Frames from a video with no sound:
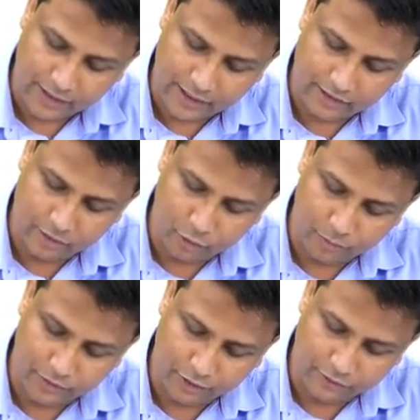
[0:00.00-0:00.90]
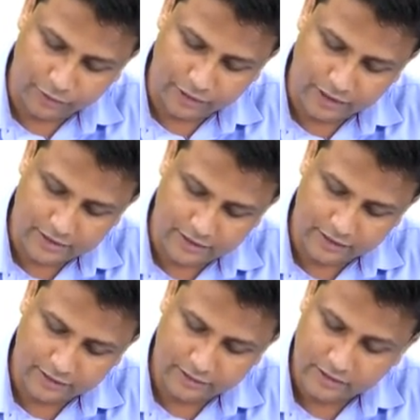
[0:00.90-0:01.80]
and the opening of coronary
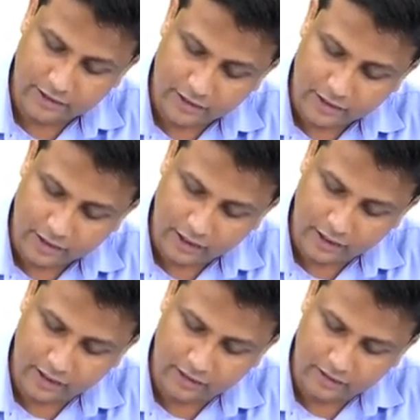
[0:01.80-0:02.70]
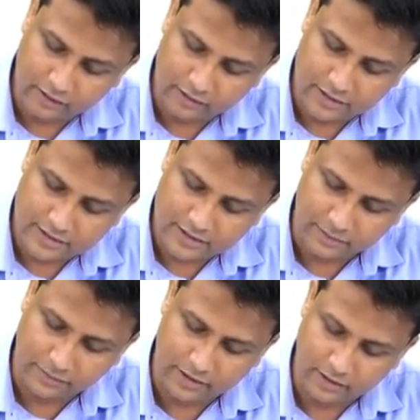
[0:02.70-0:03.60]
sinus and this
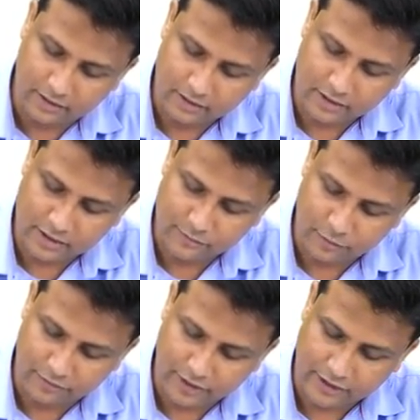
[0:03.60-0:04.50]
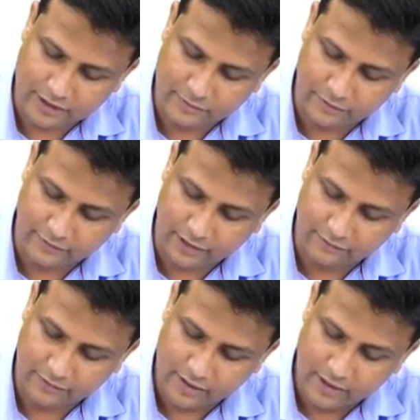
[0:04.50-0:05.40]
septal cusp of tricuspid
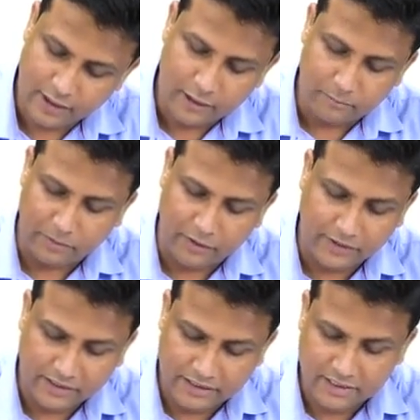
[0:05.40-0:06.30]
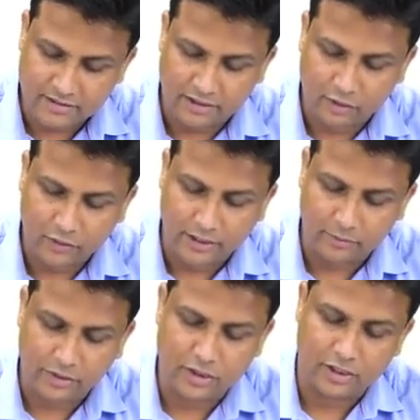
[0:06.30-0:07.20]
valve. Between these three, you can
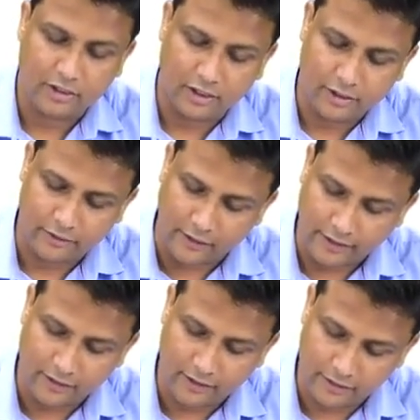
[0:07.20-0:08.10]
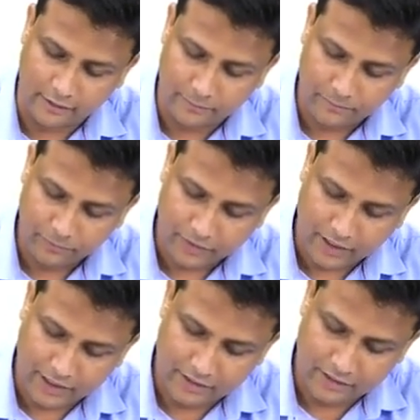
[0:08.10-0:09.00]
appreciate a triangle here,
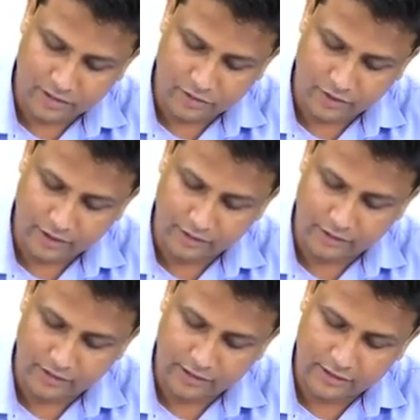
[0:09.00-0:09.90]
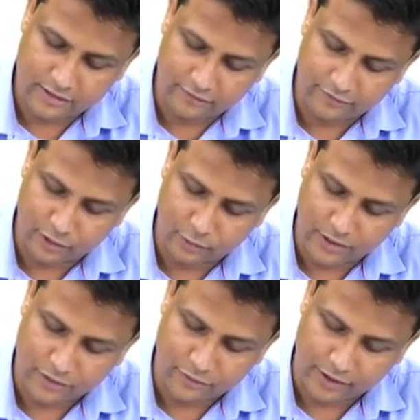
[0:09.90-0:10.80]
and this triangle is referred to
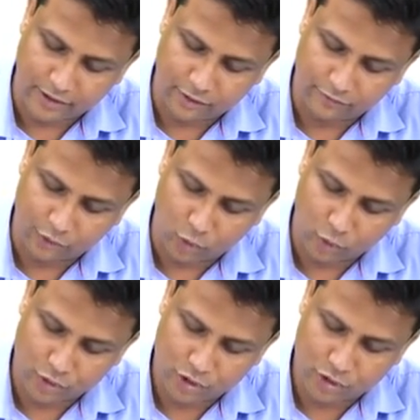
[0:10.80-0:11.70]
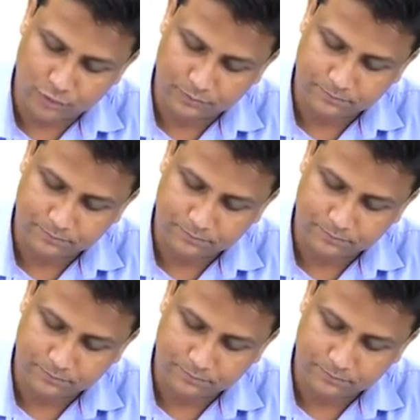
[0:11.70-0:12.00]
as triangle of Koch